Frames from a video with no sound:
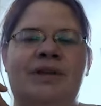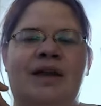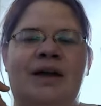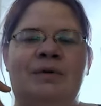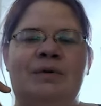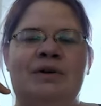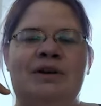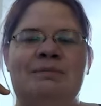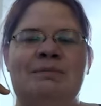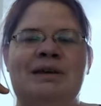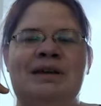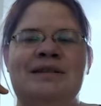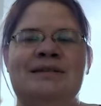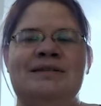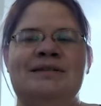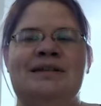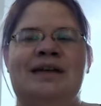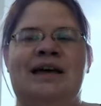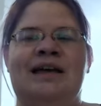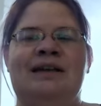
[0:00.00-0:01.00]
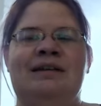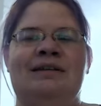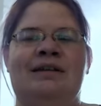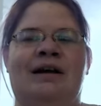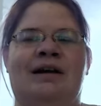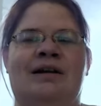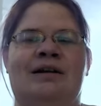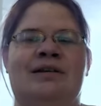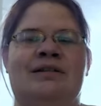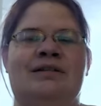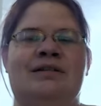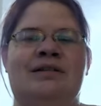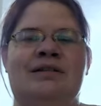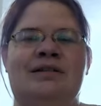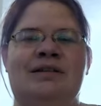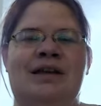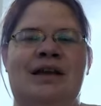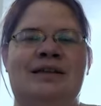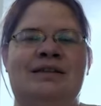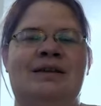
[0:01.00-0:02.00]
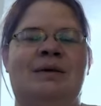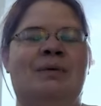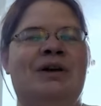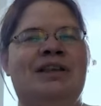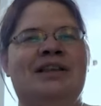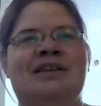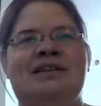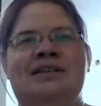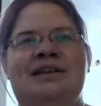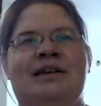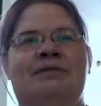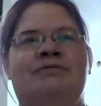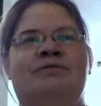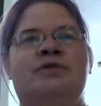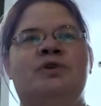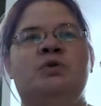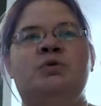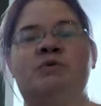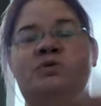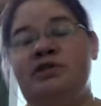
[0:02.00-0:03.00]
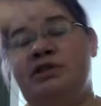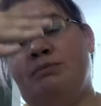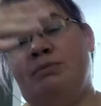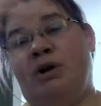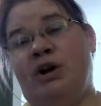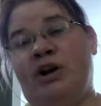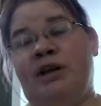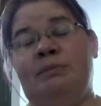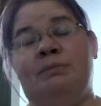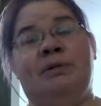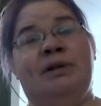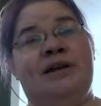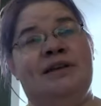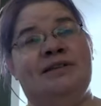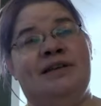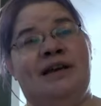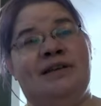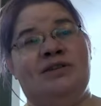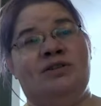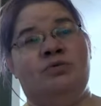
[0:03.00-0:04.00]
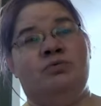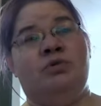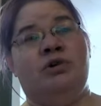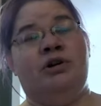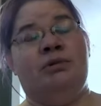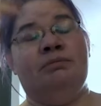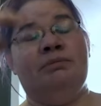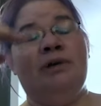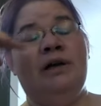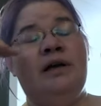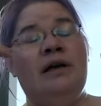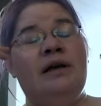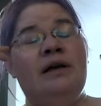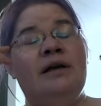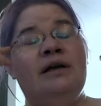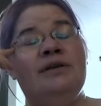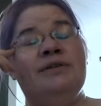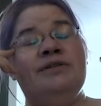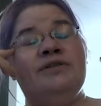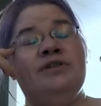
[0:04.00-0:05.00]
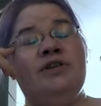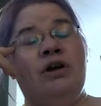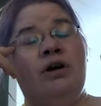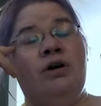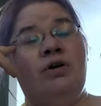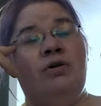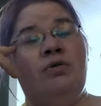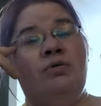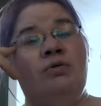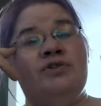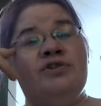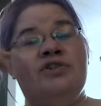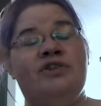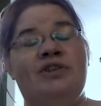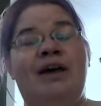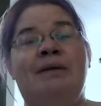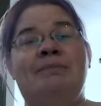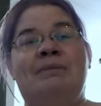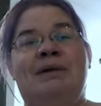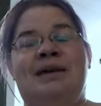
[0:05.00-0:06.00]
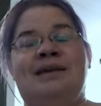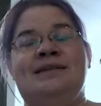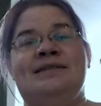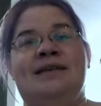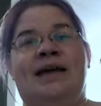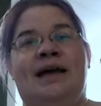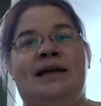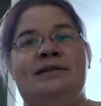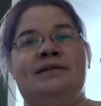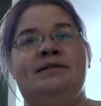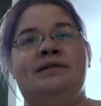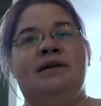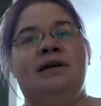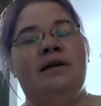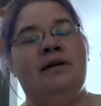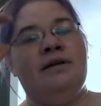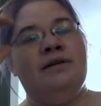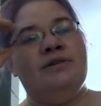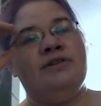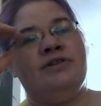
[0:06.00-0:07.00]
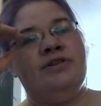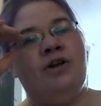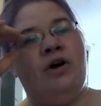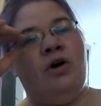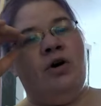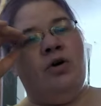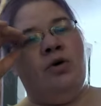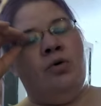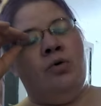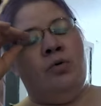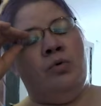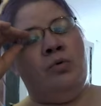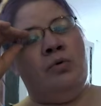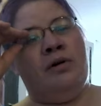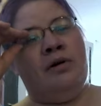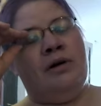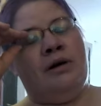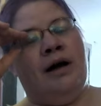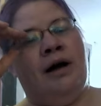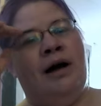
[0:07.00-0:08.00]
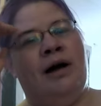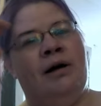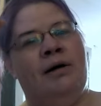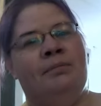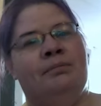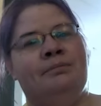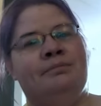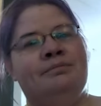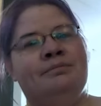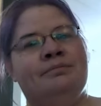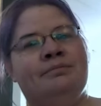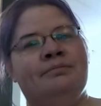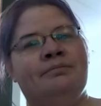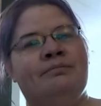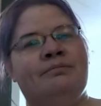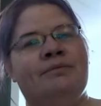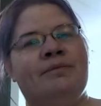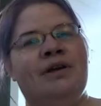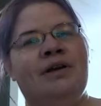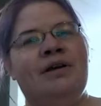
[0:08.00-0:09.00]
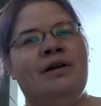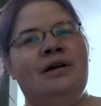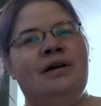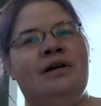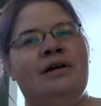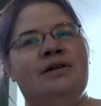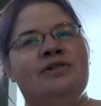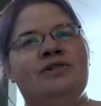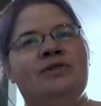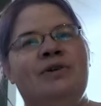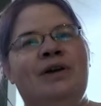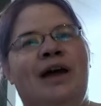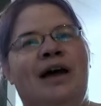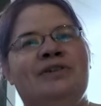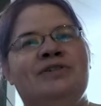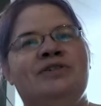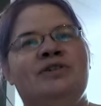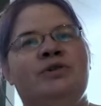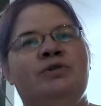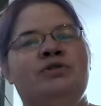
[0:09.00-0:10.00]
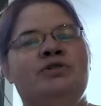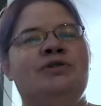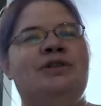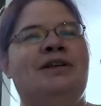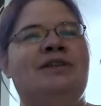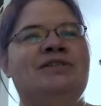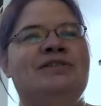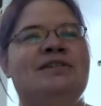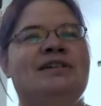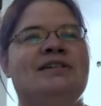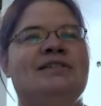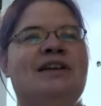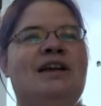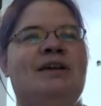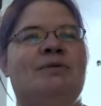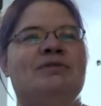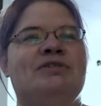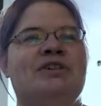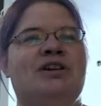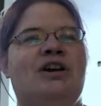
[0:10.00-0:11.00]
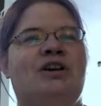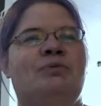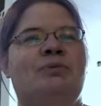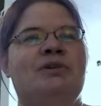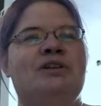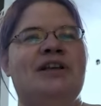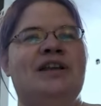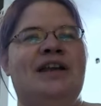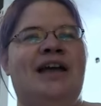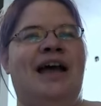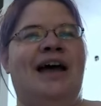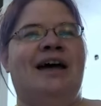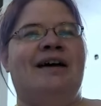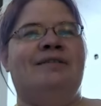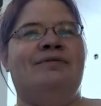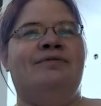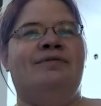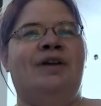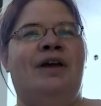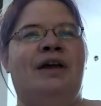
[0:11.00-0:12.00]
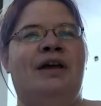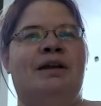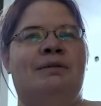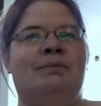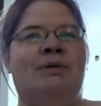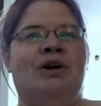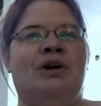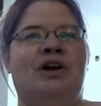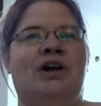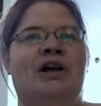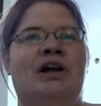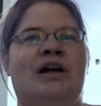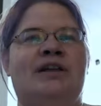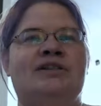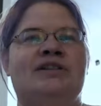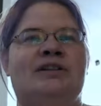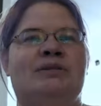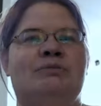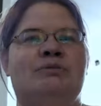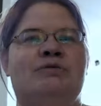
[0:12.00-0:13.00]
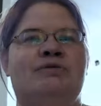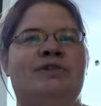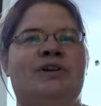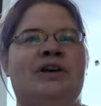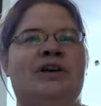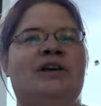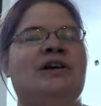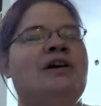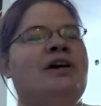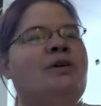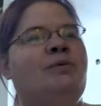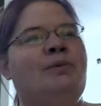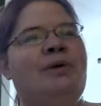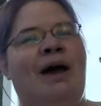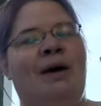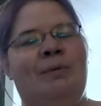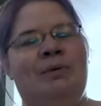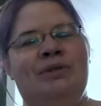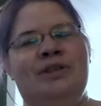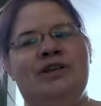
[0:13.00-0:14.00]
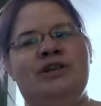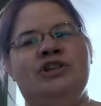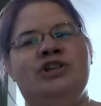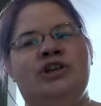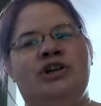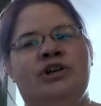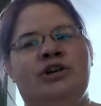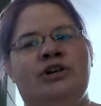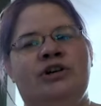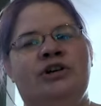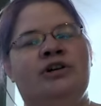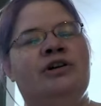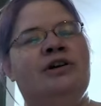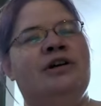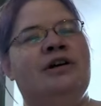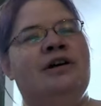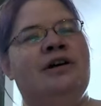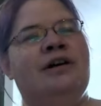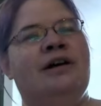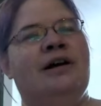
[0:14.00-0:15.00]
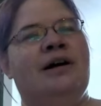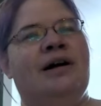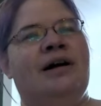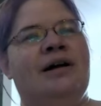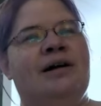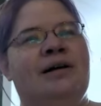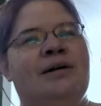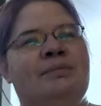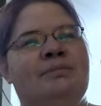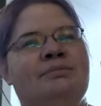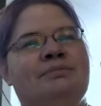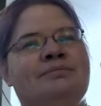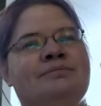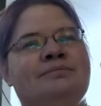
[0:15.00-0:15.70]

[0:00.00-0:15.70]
what it means is that uh, it always doesn't confuse the marketplace as it were. So so that makes sense. So. Um, so yeah, so 2016 was a year we didn't have an American Godzilla movie. We had one this year. Um,